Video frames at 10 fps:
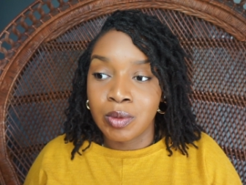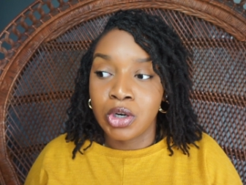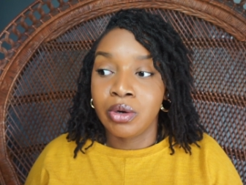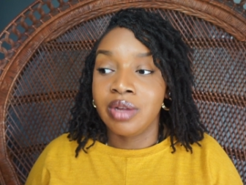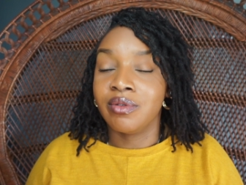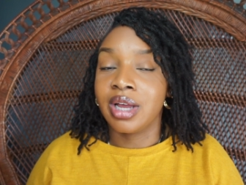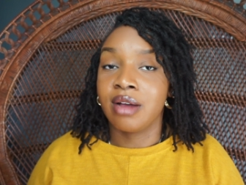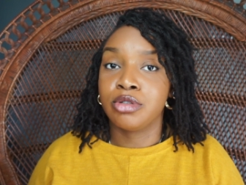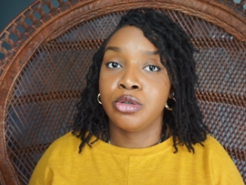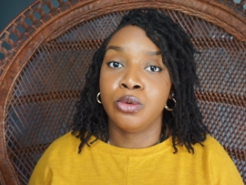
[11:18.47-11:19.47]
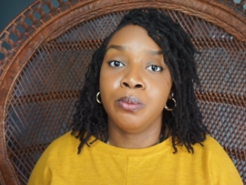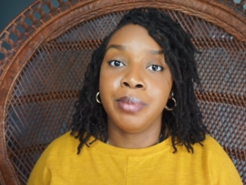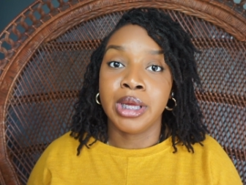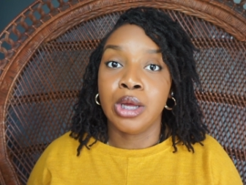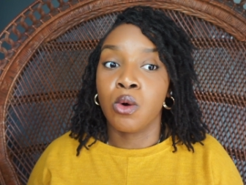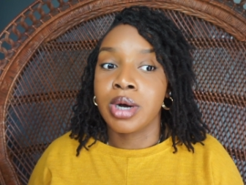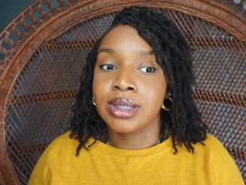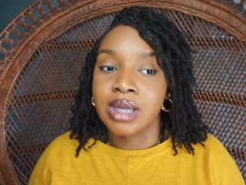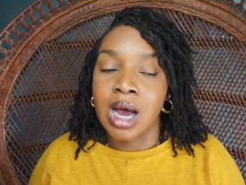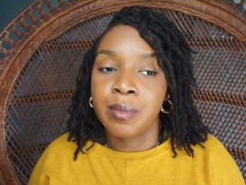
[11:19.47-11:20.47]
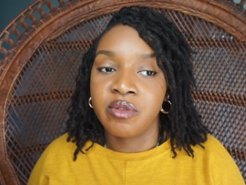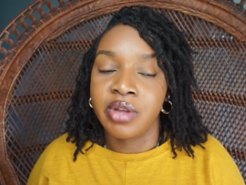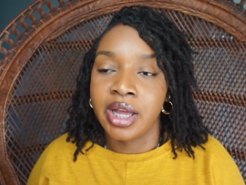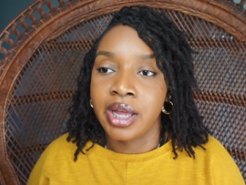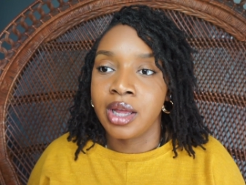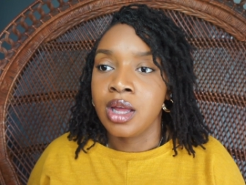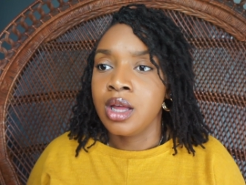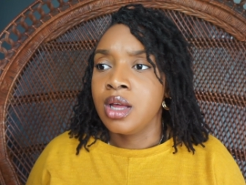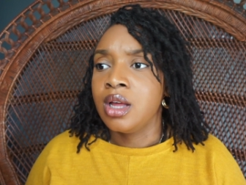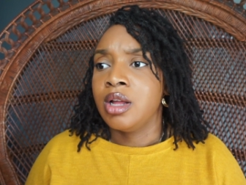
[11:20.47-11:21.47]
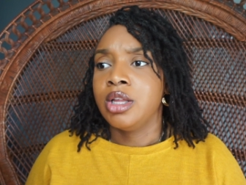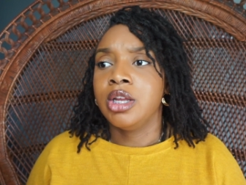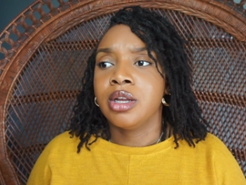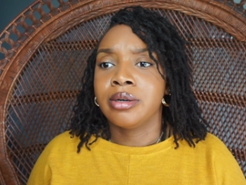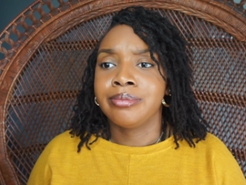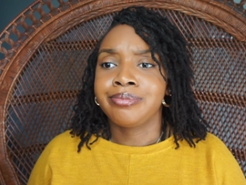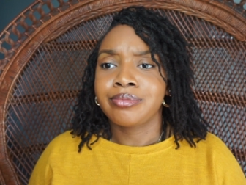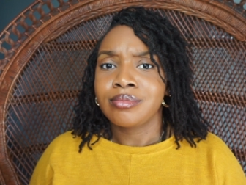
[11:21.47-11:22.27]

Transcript: You don't even have to be on top of a, you know,